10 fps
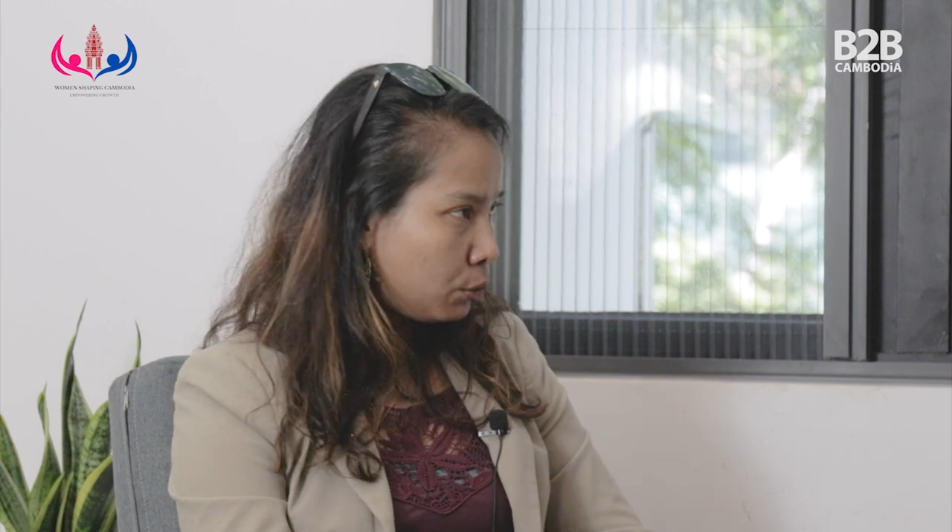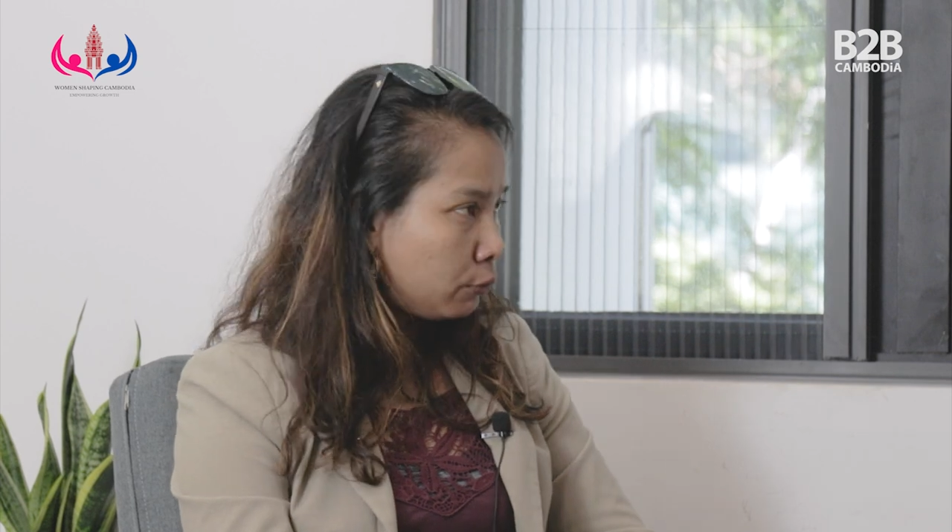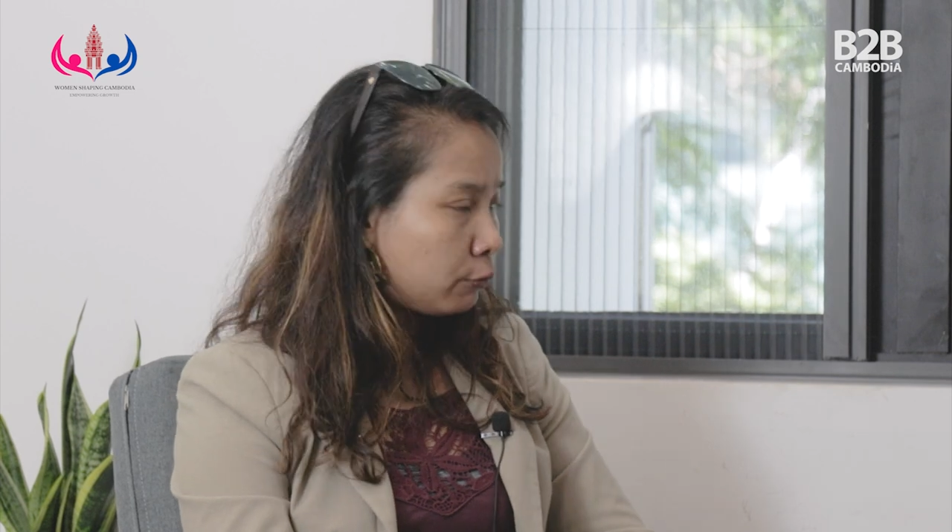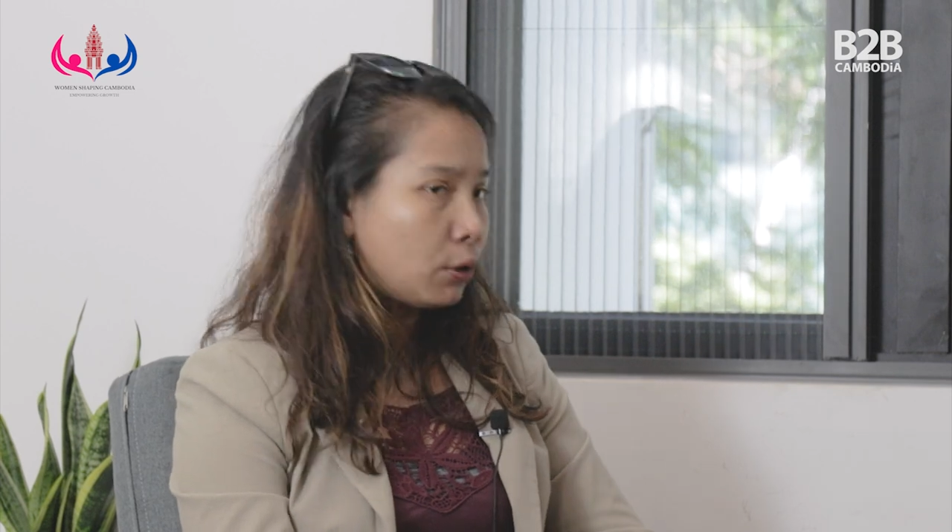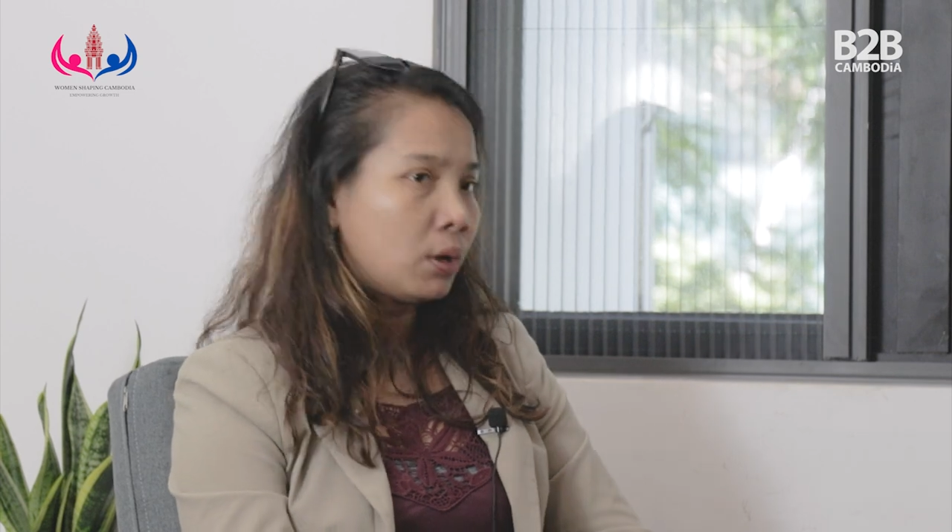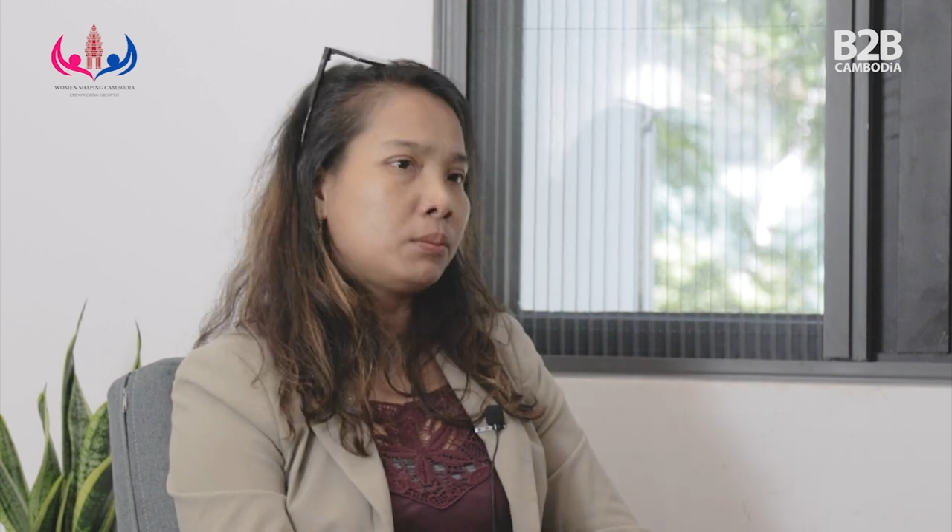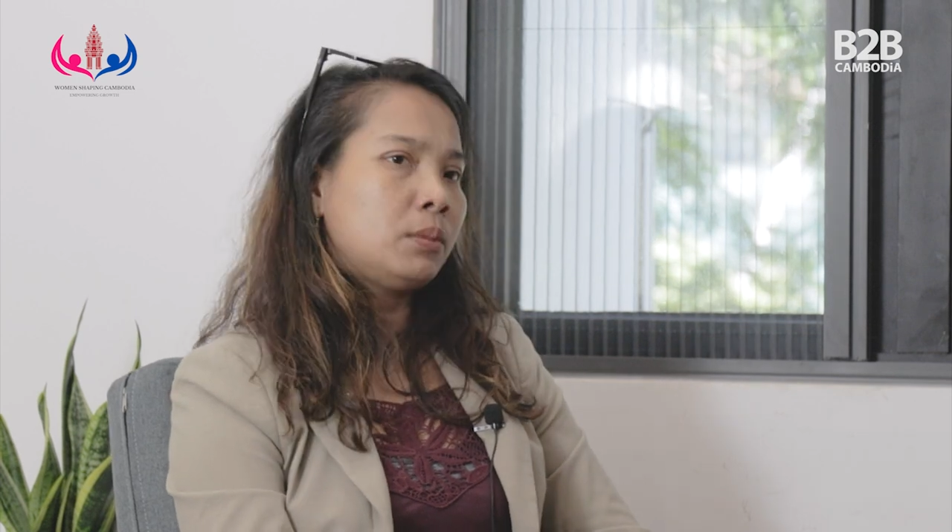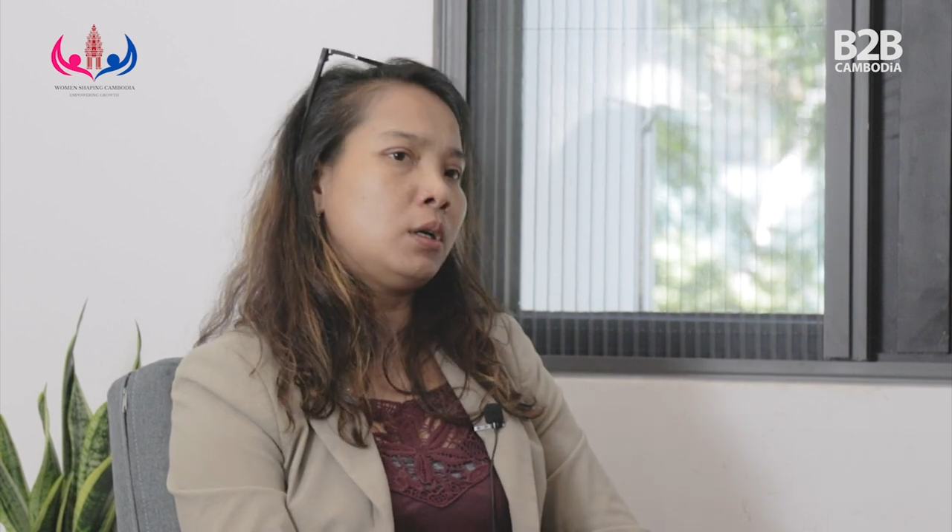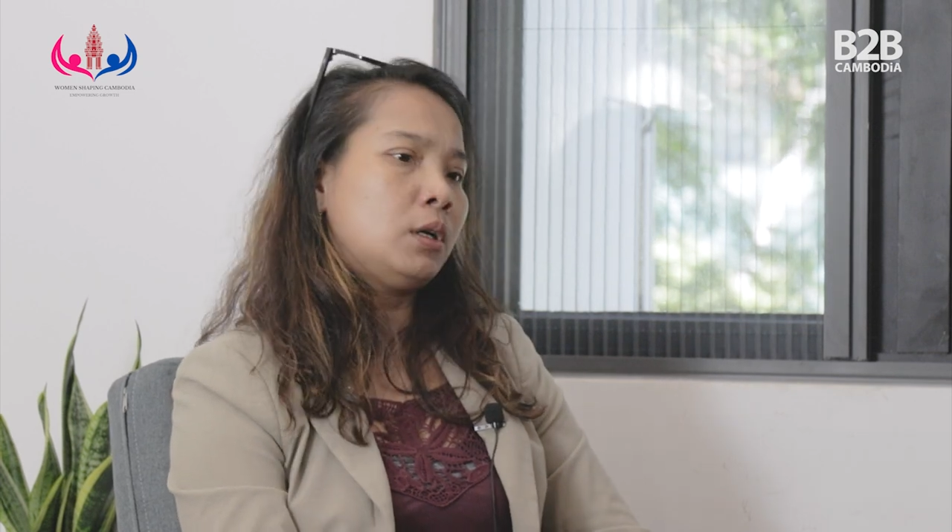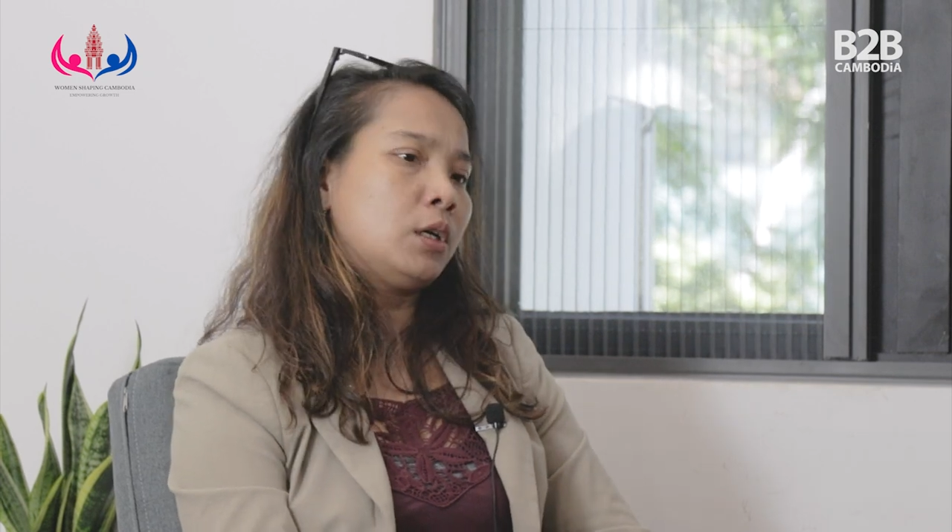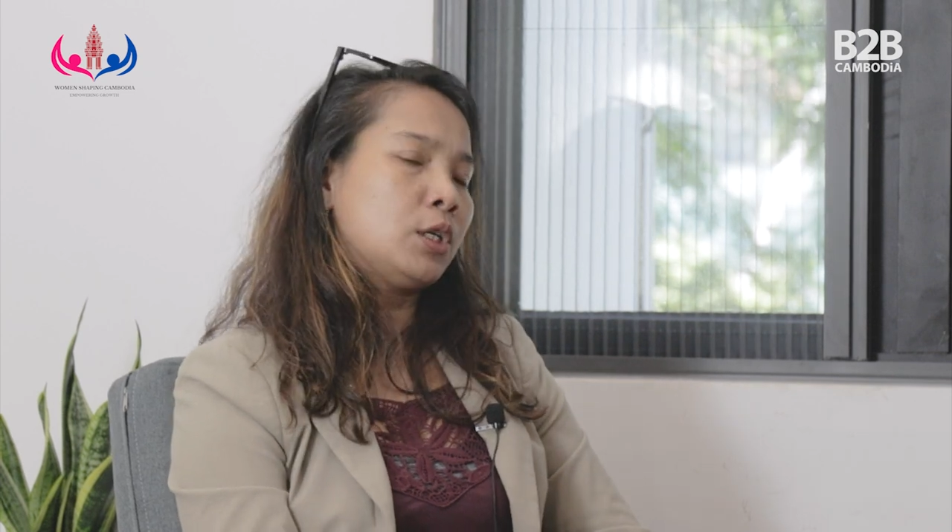you from uh,